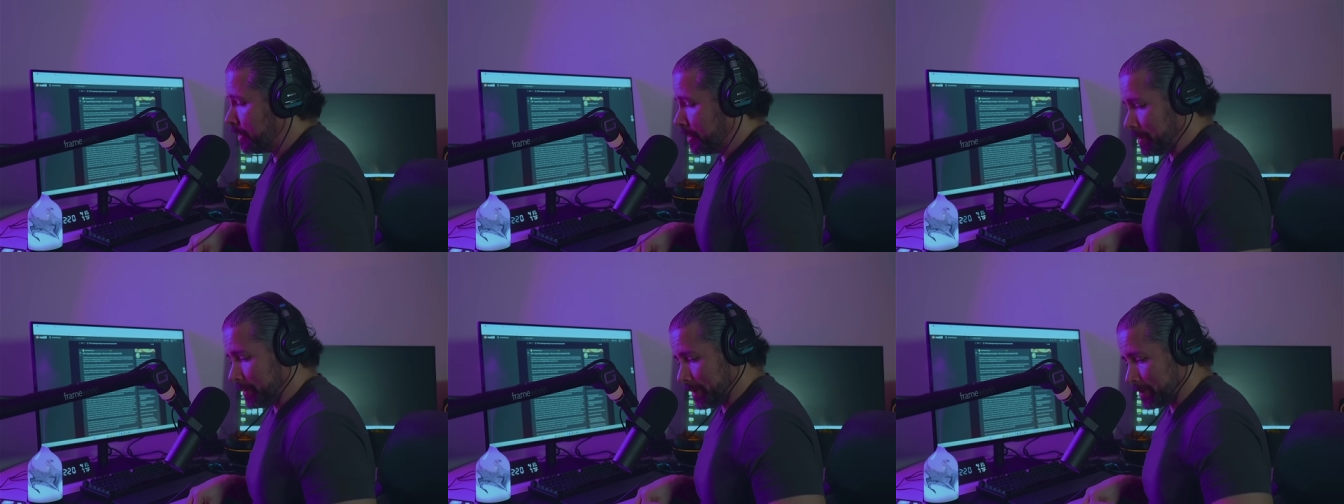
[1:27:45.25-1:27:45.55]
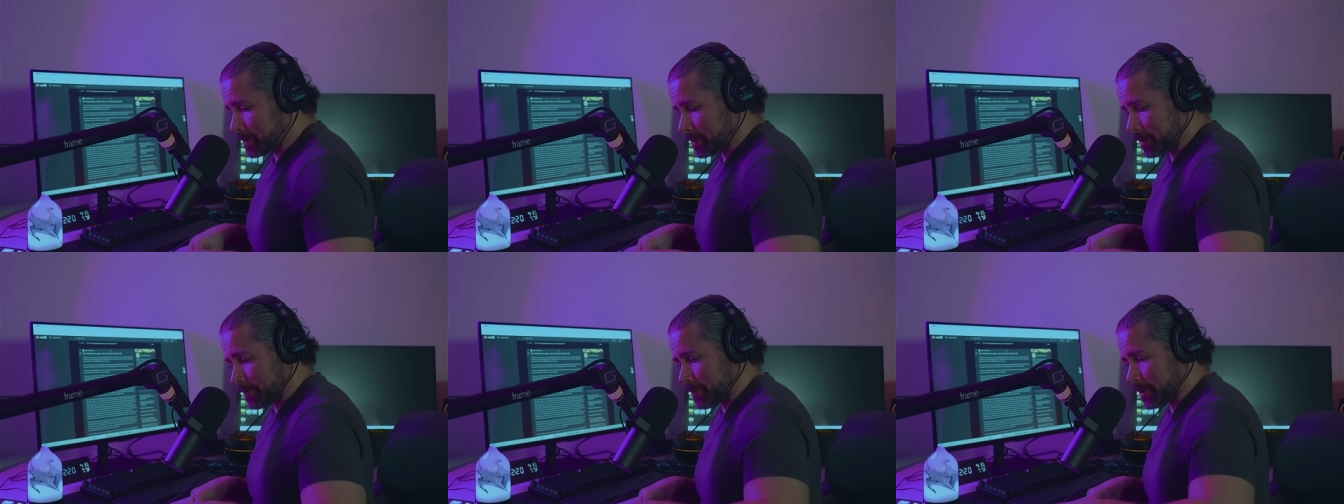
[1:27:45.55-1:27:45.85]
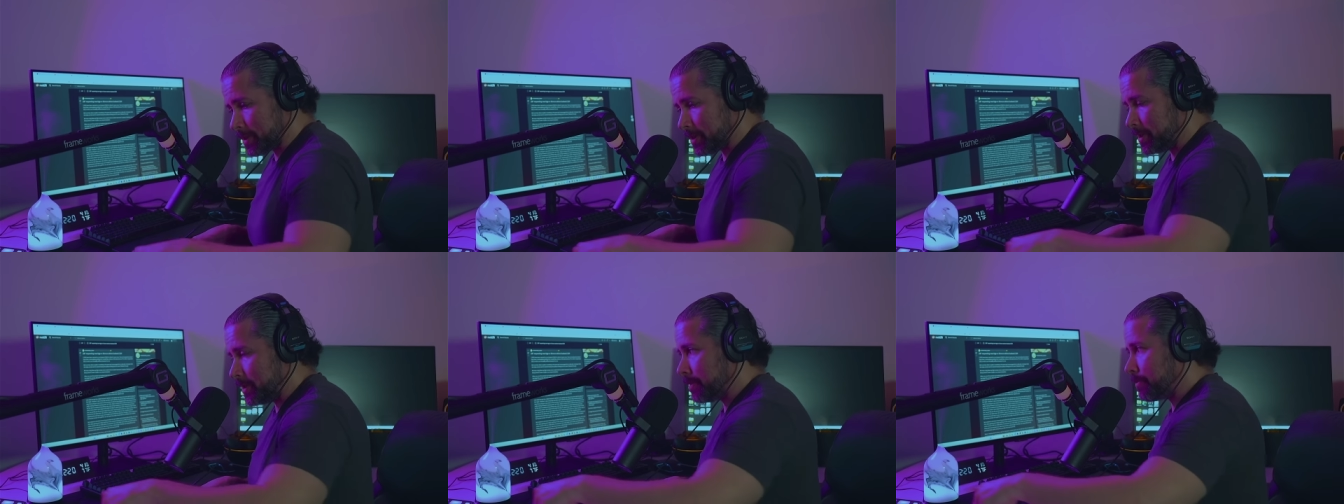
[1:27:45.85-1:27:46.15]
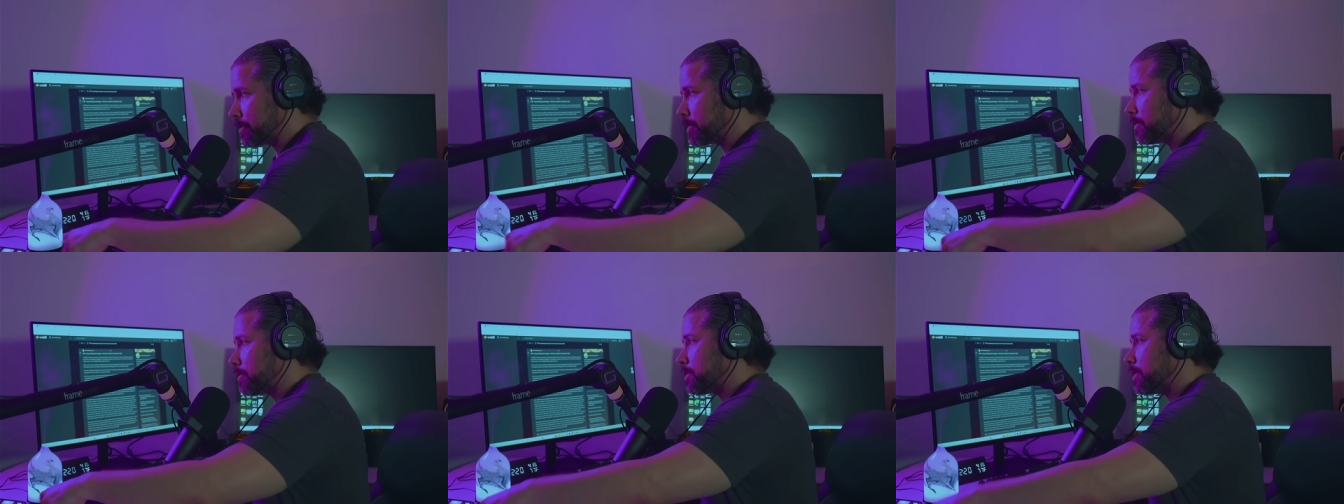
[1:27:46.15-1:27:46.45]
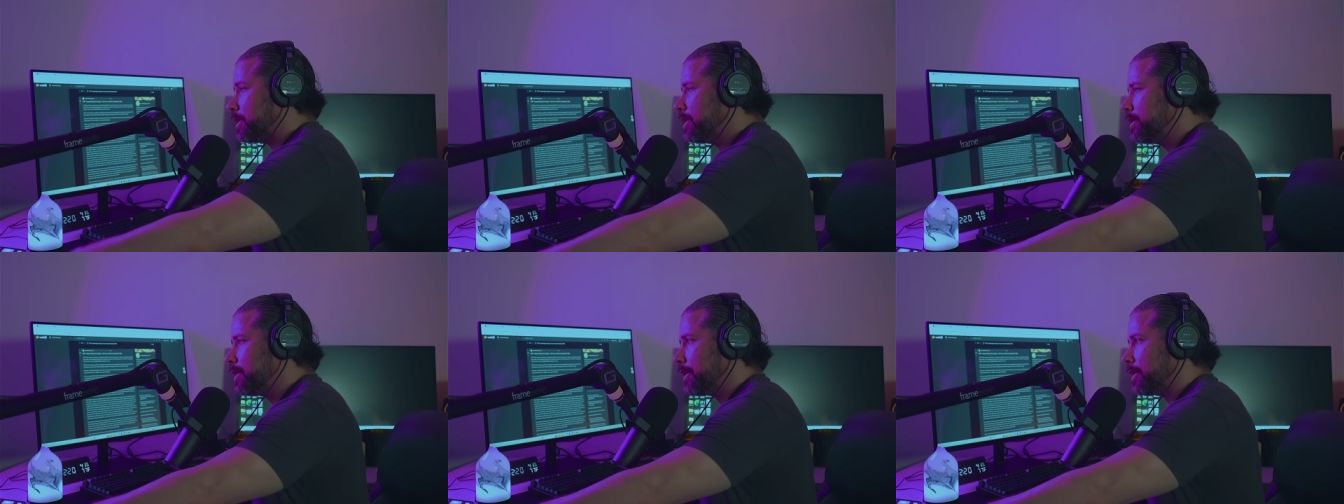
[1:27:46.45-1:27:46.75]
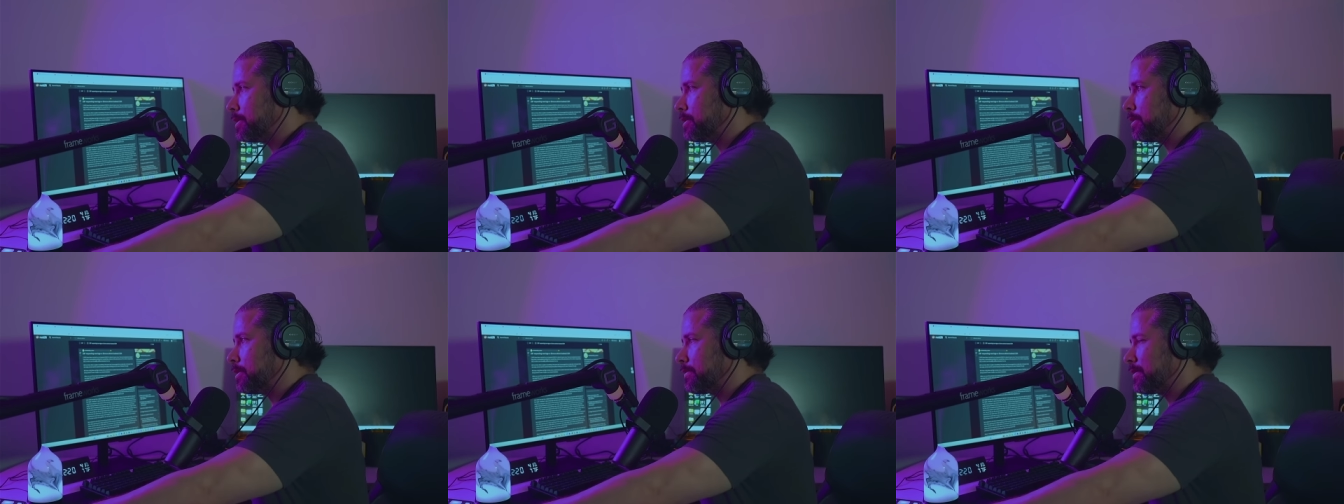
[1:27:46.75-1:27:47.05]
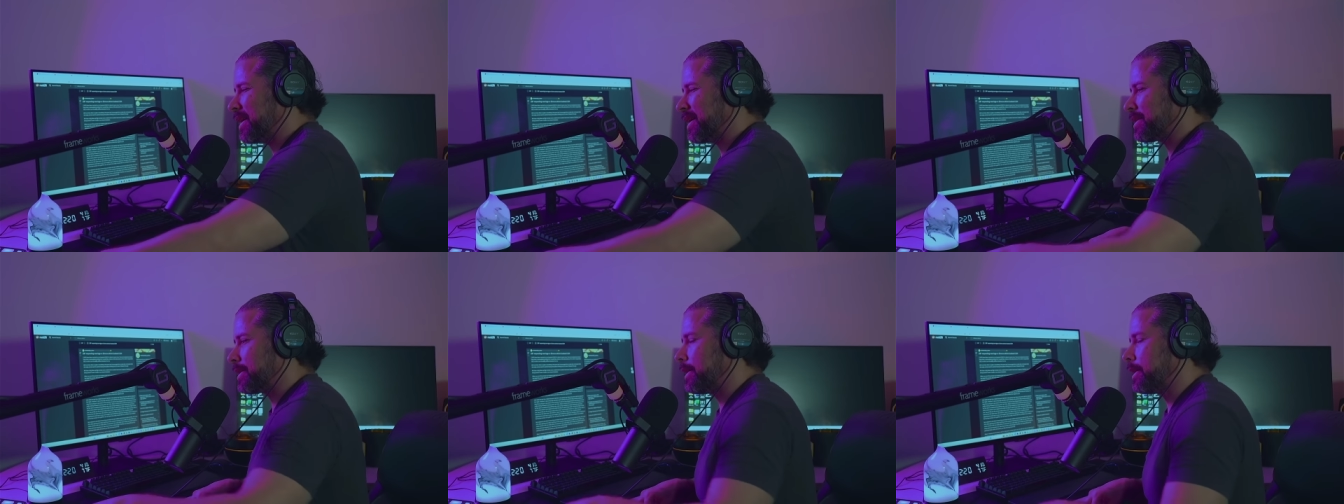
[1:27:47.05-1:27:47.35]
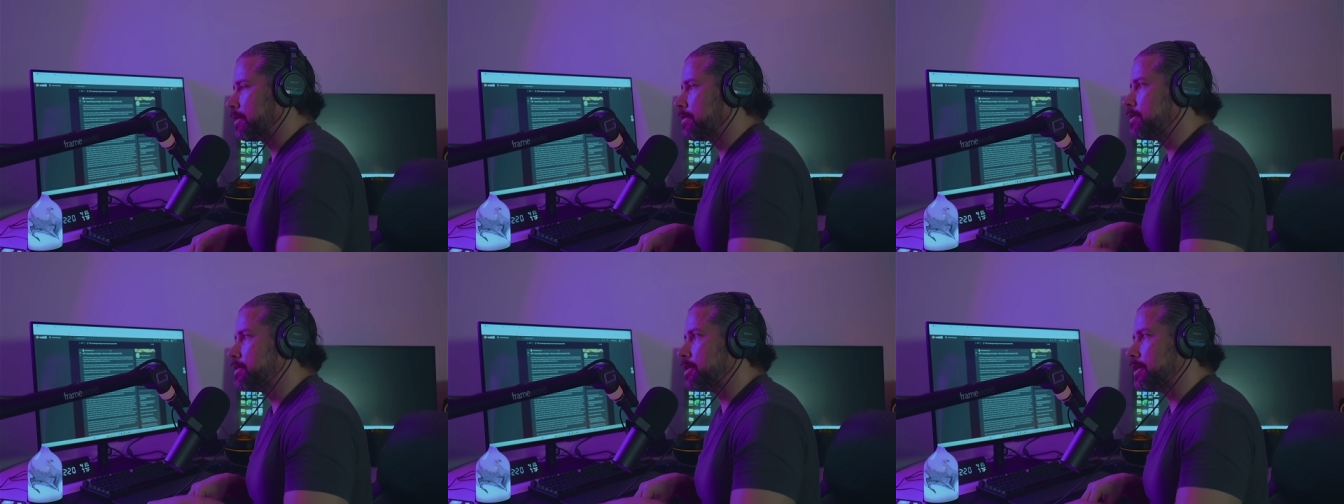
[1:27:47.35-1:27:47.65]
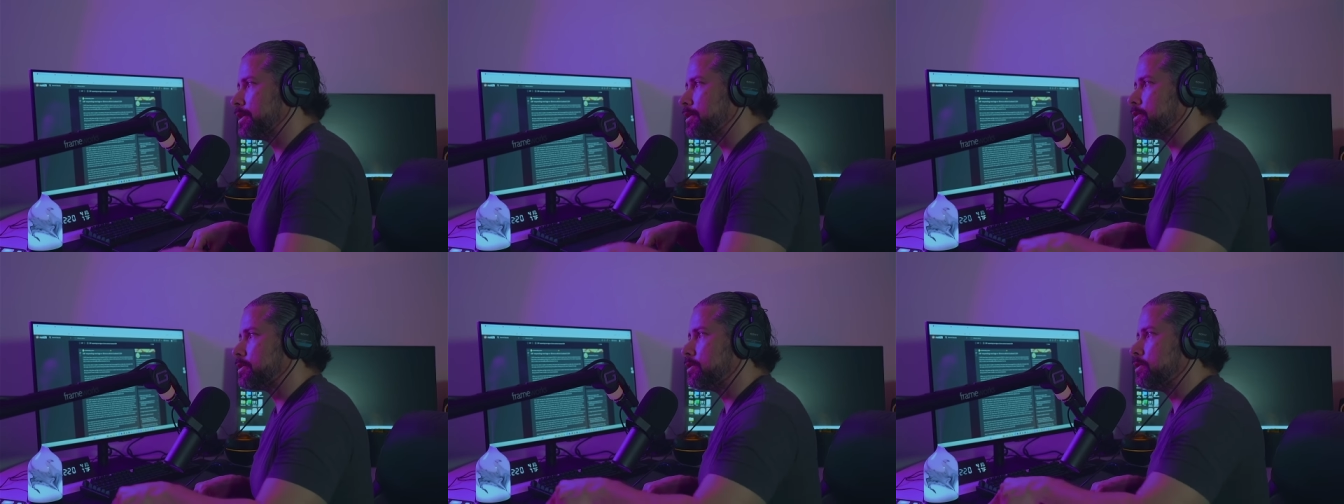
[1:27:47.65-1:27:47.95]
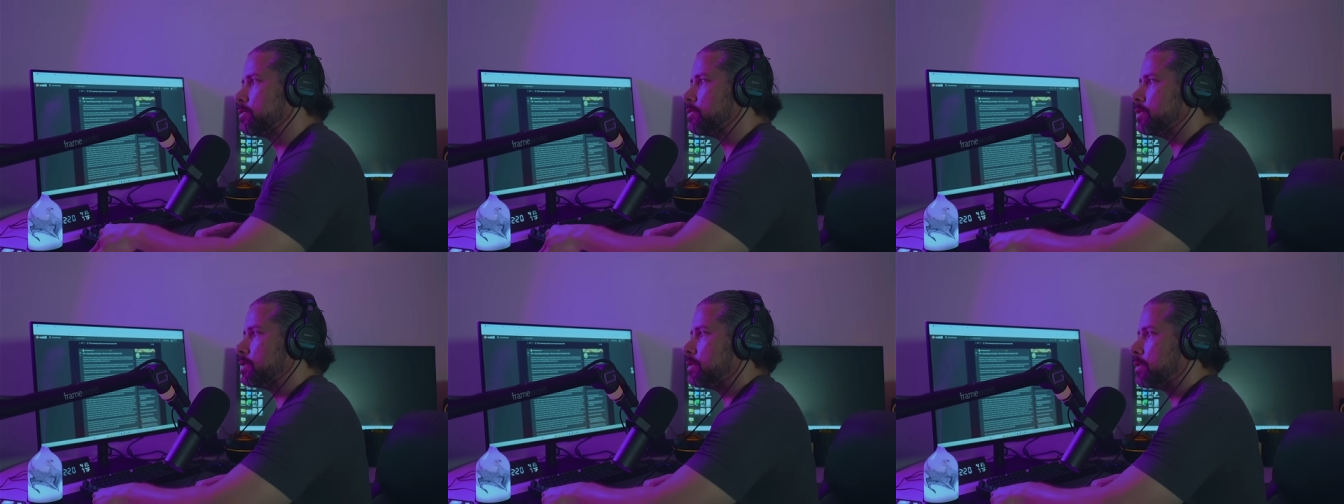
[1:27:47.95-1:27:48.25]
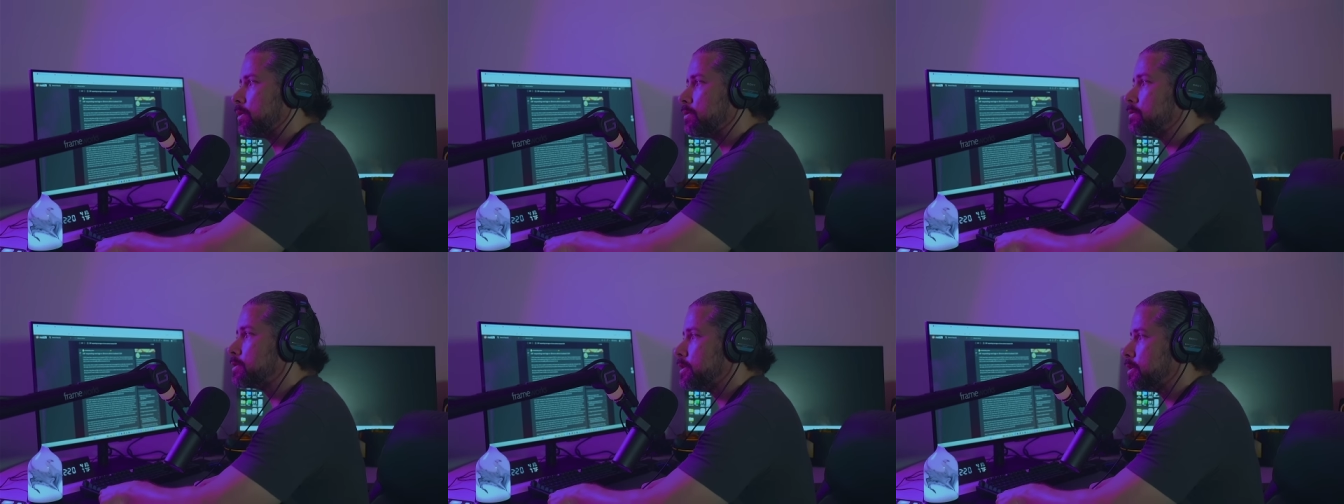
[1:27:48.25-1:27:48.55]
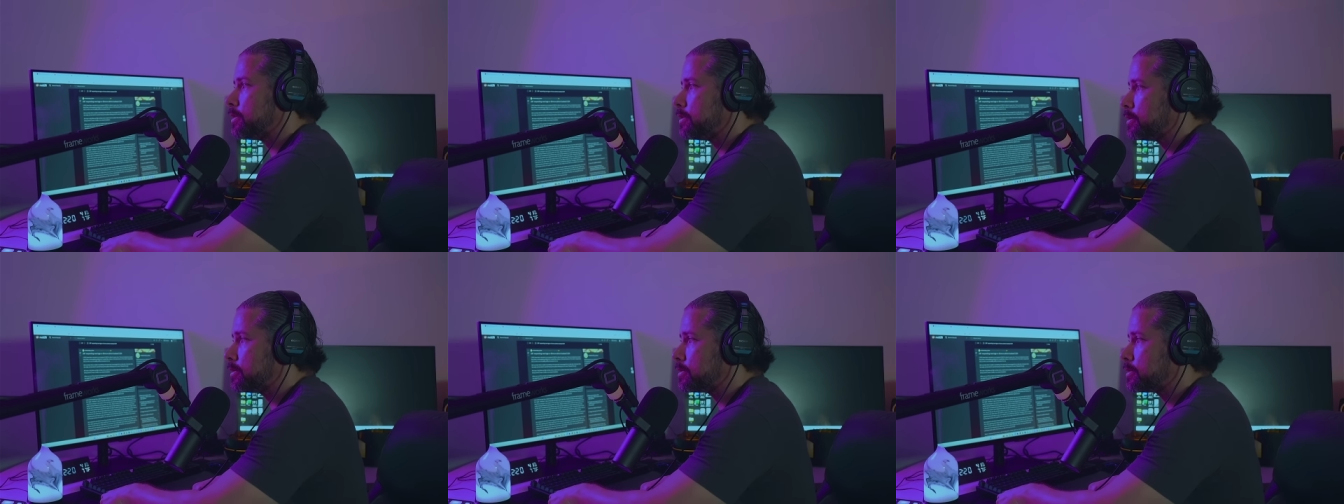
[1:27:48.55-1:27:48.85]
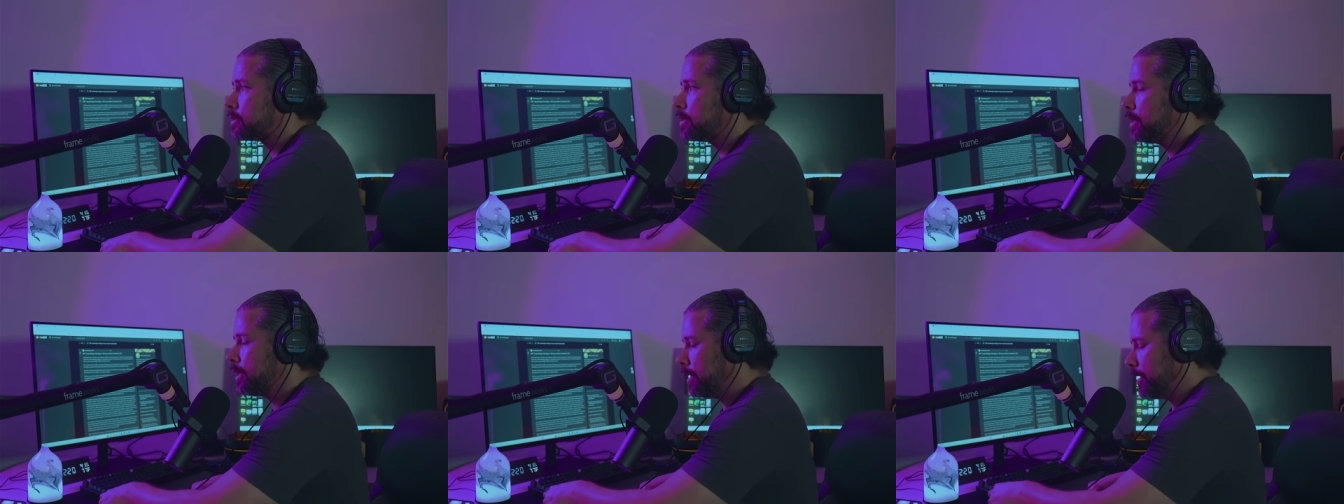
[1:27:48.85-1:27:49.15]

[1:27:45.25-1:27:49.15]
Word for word: That's stuff that you did when you're a teenager. If that carries into your adult years